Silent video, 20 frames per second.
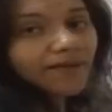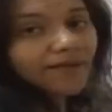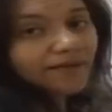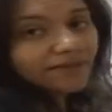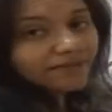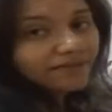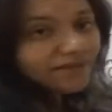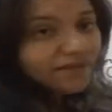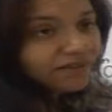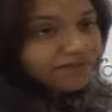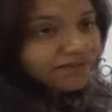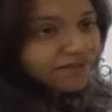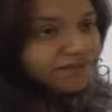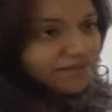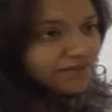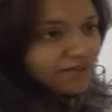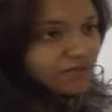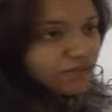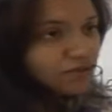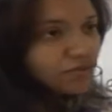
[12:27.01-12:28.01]
and
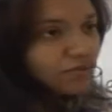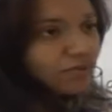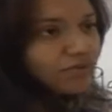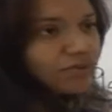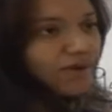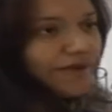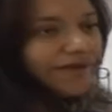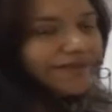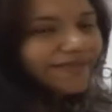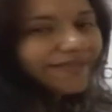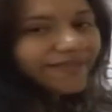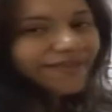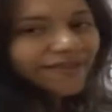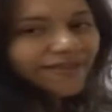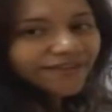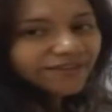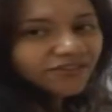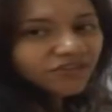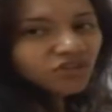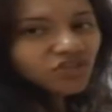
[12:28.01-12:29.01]
ductile, so I
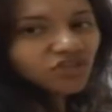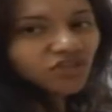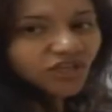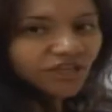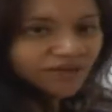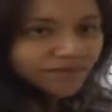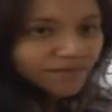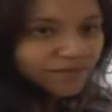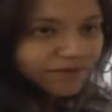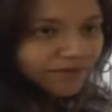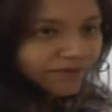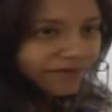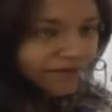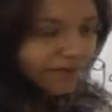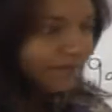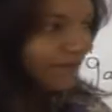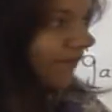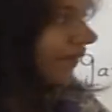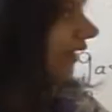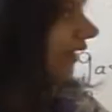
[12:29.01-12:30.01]
can't shape them.